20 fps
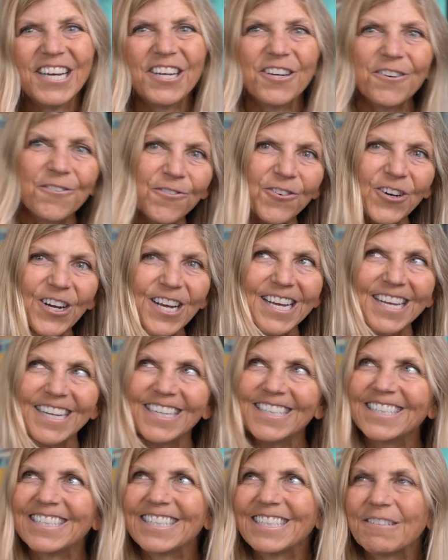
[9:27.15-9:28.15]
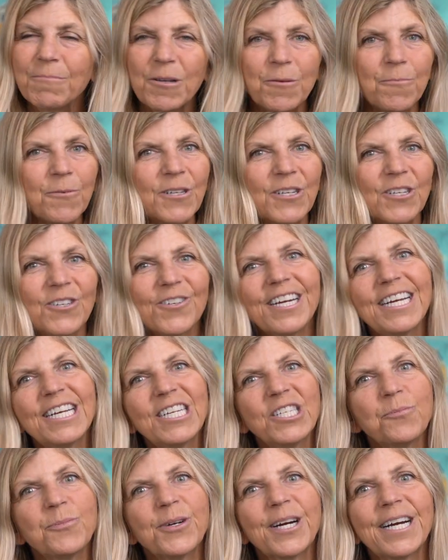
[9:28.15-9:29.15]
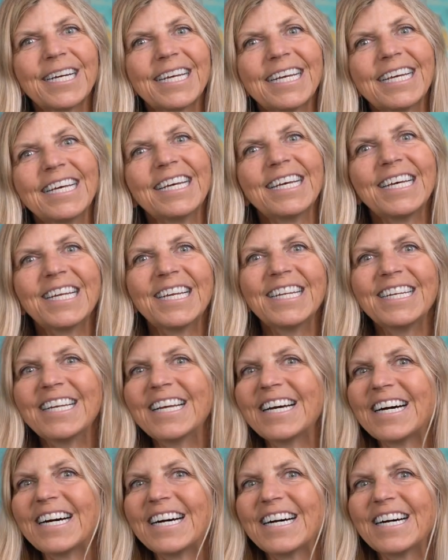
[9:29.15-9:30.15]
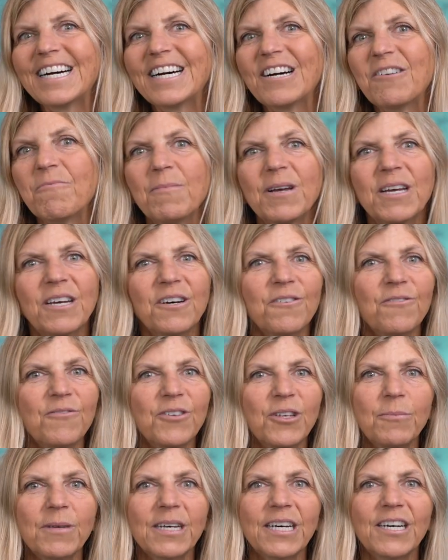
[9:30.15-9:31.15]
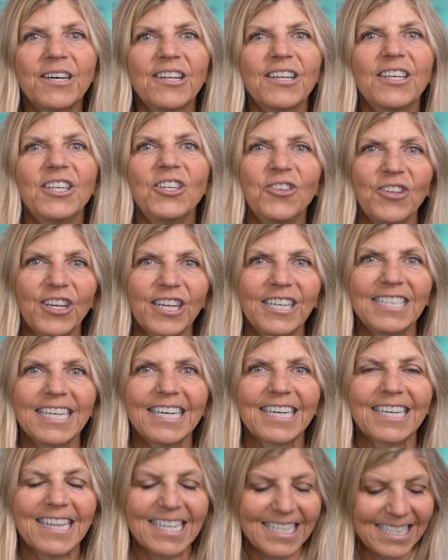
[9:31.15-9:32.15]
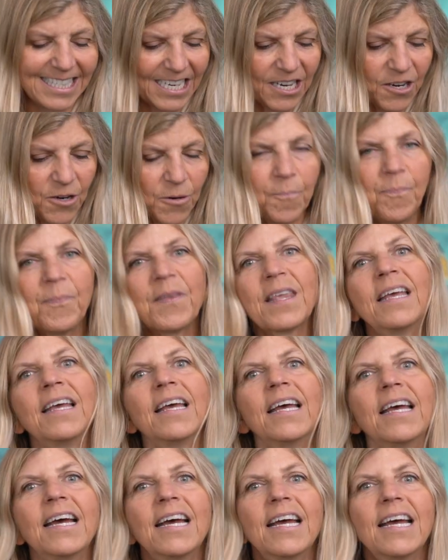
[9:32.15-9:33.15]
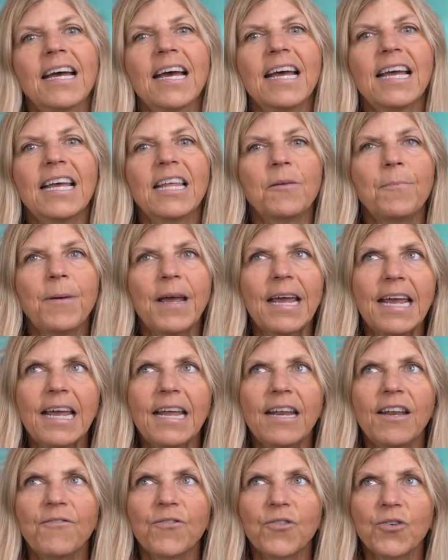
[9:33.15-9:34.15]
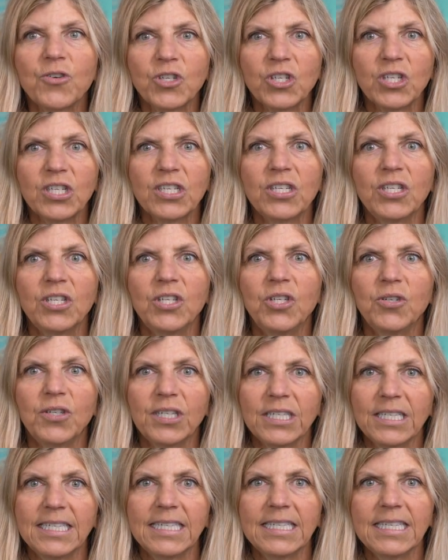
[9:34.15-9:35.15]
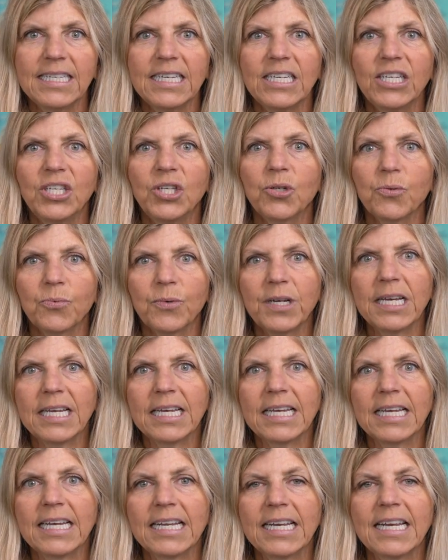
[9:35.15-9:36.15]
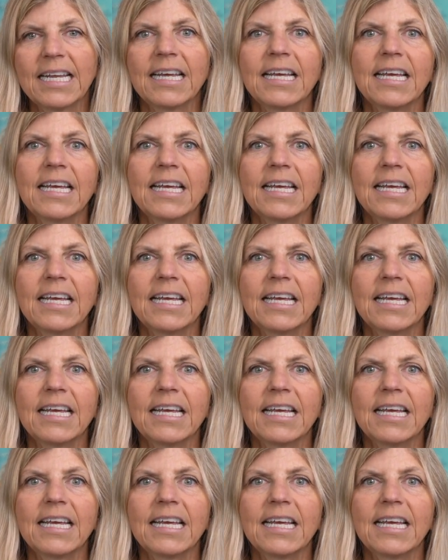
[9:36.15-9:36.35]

Your friends, people in your age bracket, male, female, you can check this out. In the paid version, you can see your ranking.